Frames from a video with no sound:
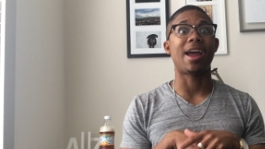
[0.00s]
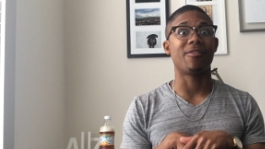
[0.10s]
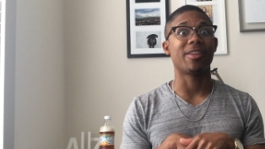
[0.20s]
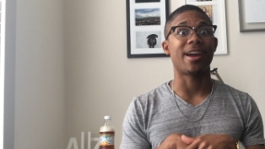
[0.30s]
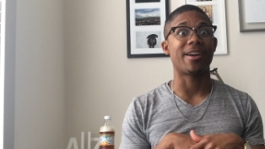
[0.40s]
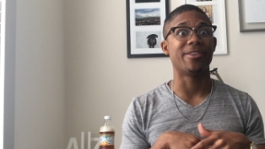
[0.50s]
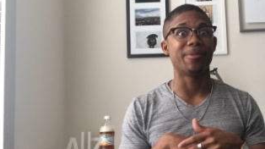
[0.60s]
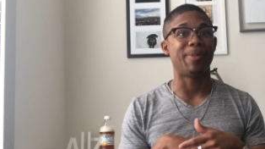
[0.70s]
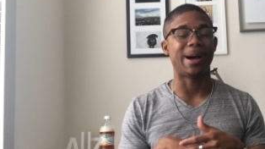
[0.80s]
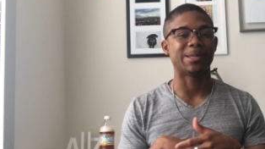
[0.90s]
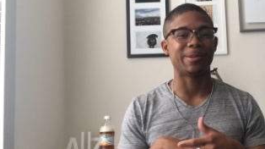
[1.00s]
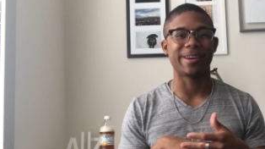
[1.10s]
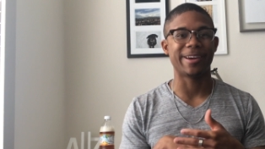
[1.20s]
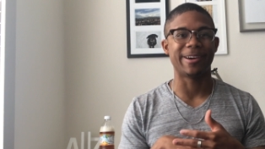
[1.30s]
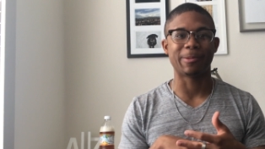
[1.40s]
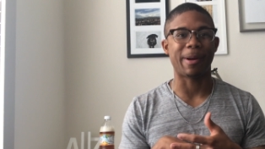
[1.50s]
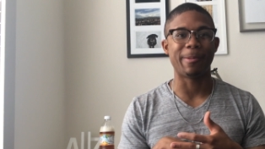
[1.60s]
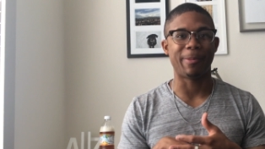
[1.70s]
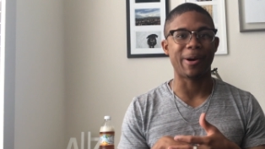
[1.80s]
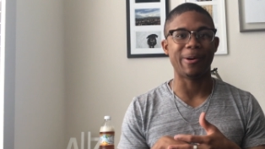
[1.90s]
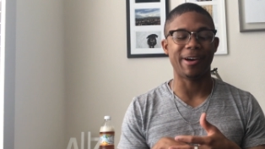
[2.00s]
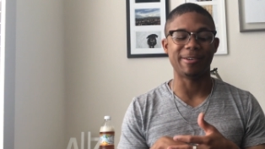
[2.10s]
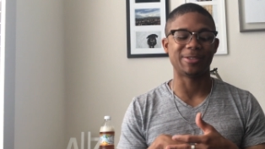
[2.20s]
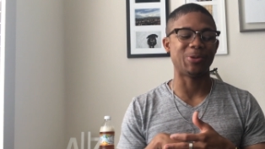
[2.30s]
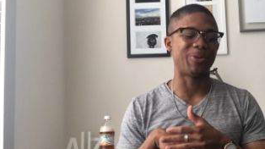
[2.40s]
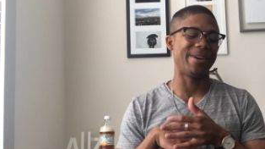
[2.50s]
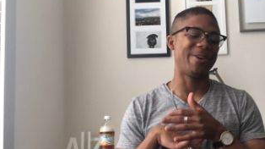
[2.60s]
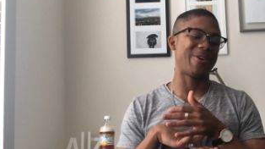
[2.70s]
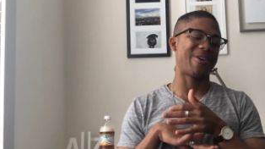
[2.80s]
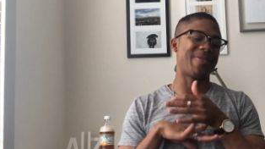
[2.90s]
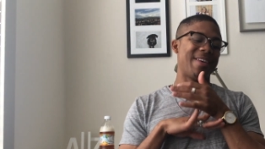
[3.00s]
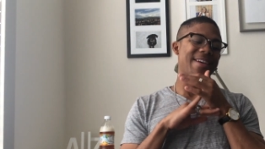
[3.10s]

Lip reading: everything I could possibly get under my belt, I was super eager.